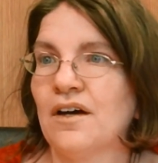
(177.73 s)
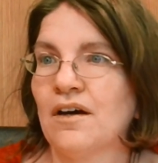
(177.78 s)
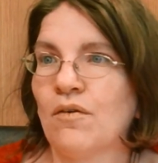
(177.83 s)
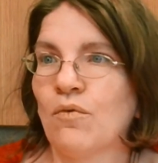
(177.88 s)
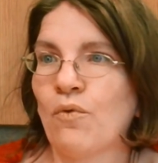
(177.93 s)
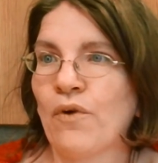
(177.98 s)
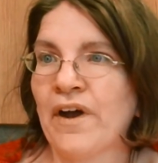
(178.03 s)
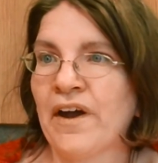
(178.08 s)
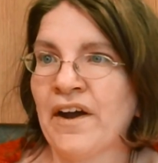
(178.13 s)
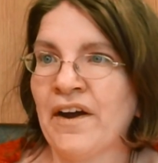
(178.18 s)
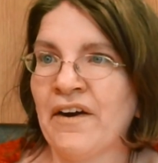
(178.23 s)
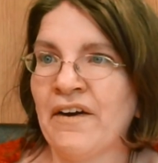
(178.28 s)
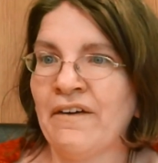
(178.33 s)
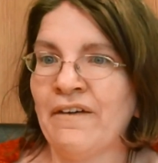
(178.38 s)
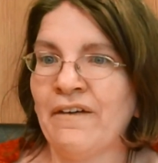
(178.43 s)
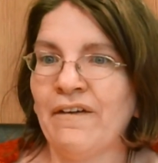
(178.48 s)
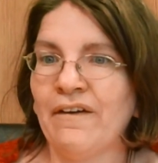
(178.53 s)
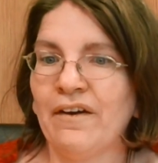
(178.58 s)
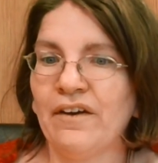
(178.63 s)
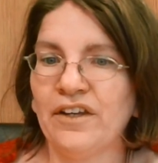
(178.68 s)

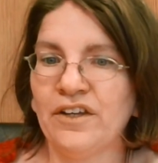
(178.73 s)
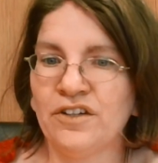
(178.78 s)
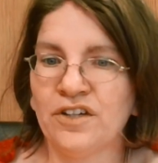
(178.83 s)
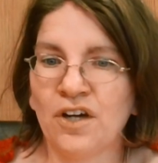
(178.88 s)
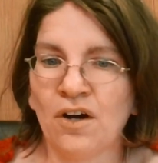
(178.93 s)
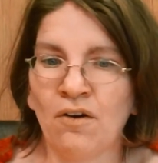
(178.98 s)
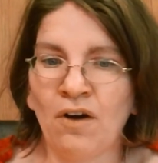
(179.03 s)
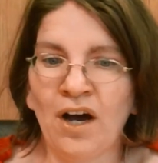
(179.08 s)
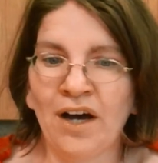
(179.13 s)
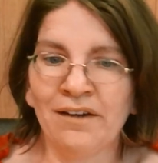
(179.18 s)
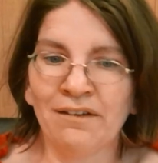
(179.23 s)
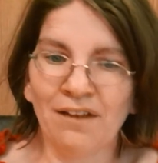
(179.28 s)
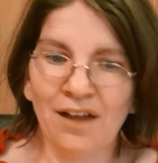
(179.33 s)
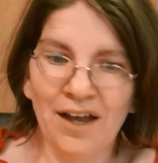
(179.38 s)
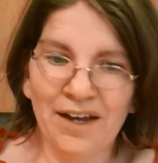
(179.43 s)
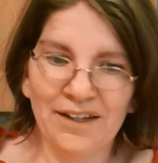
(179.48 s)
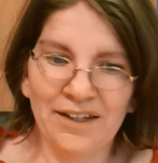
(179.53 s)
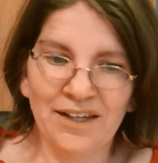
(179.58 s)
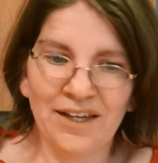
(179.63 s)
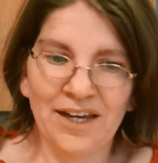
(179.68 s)
where you'd go
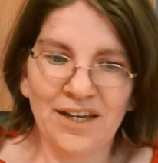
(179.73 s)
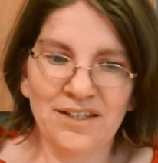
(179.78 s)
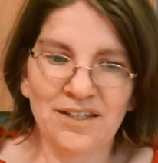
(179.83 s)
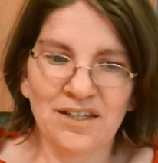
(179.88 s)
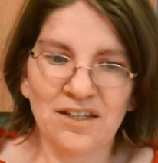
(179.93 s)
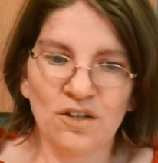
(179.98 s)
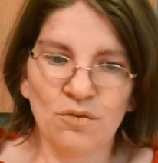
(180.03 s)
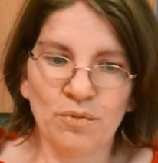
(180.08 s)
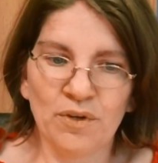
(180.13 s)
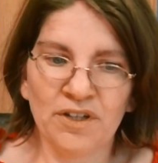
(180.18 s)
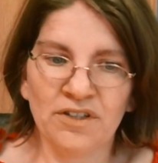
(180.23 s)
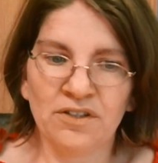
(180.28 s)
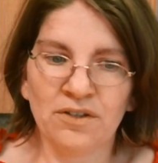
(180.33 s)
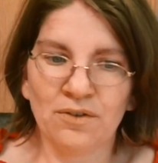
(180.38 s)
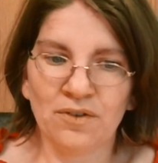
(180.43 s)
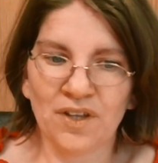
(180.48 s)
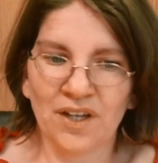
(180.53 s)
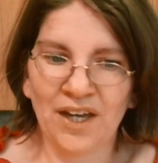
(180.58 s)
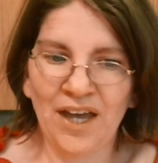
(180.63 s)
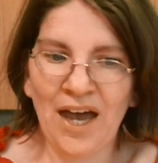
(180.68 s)
online to get to the books
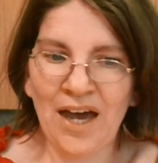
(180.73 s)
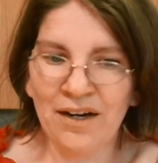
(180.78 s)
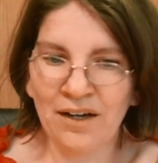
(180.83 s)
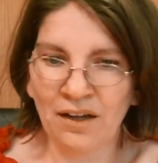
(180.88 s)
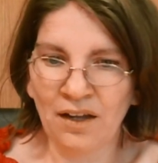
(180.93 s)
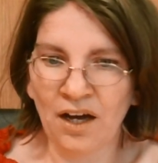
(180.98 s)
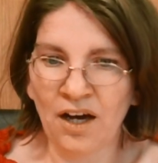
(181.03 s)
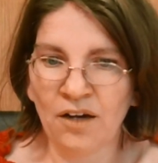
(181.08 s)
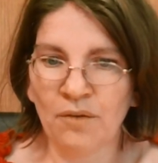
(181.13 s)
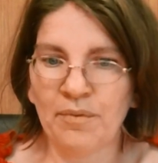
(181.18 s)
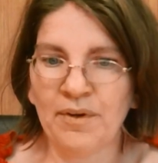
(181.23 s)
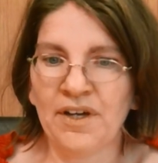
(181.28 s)
through the catalog,